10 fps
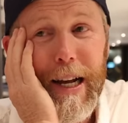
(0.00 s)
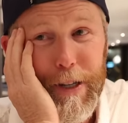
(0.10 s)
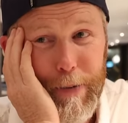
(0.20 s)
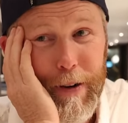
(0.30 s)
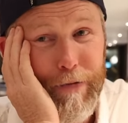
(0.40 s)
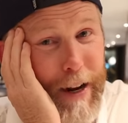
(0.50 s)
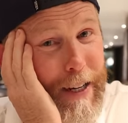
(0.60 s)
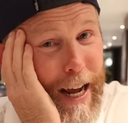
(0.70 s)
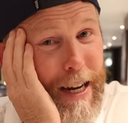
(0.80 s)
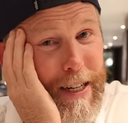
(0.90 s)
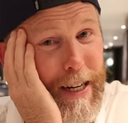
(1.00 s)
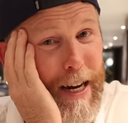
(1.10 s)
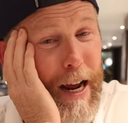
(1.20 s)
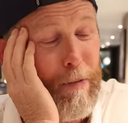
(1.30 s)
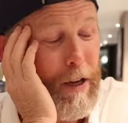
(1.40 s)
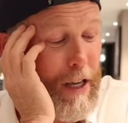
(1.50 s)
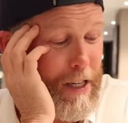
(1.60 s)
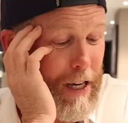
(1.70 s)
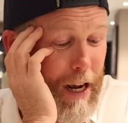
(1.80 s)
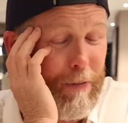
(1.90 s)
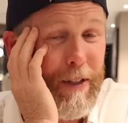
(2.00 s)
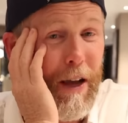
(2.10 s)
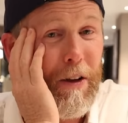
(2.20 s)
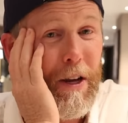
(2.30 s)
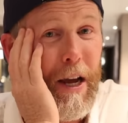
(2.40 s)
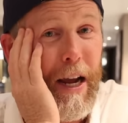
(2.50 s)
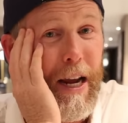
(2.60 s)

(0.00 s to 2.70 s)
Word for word: It's been a fantastic day, but listen, I'm telling you, I